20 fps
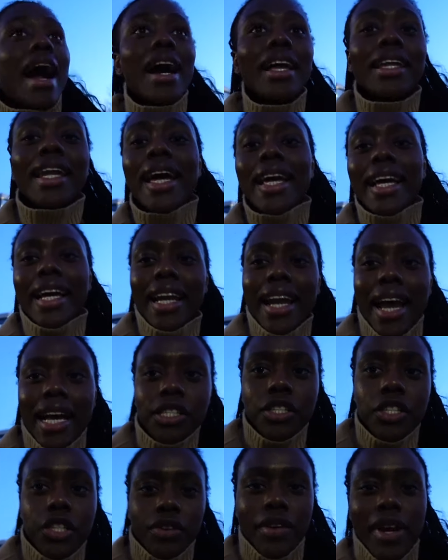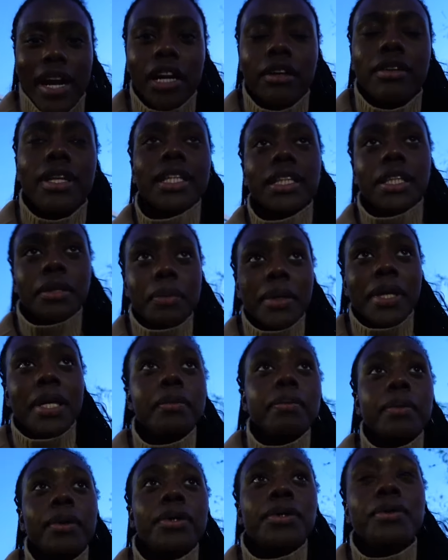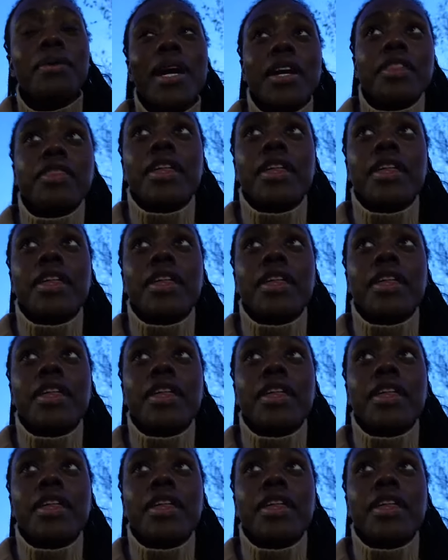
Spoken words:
I'll like glance around at the people who are